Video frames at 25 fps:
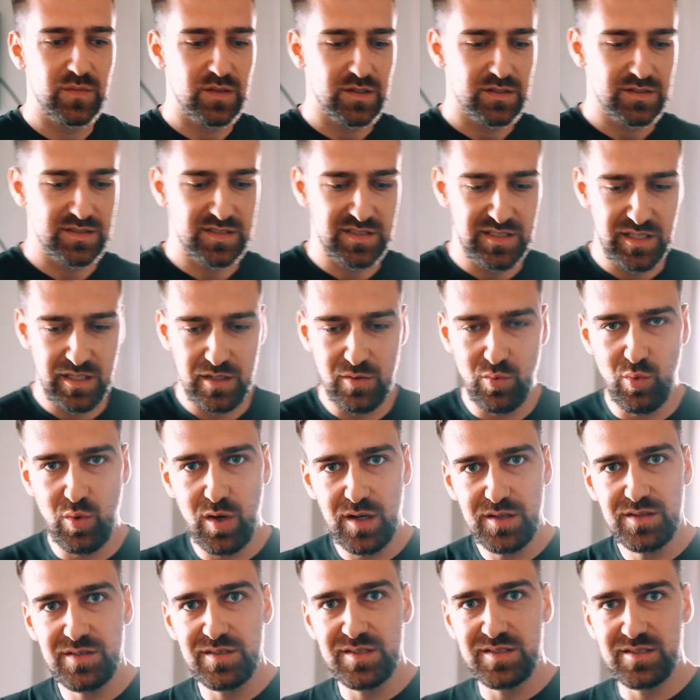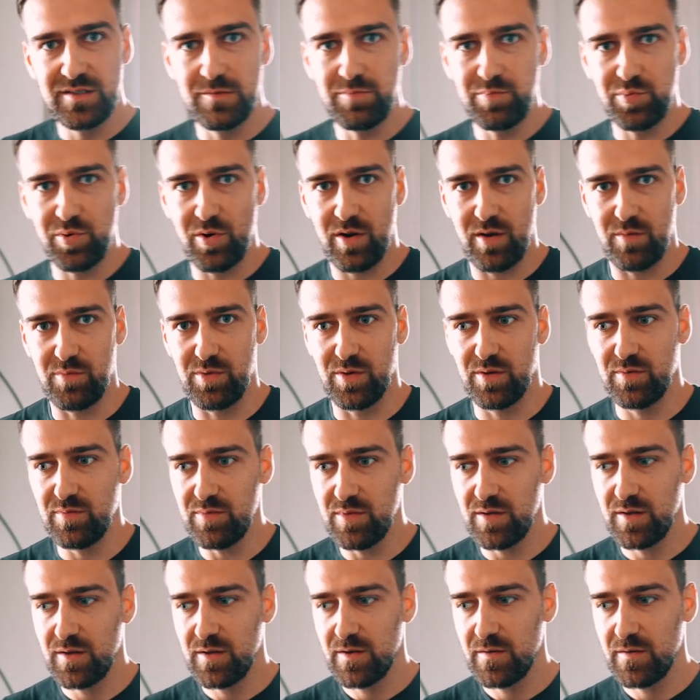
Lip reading: See what is the problem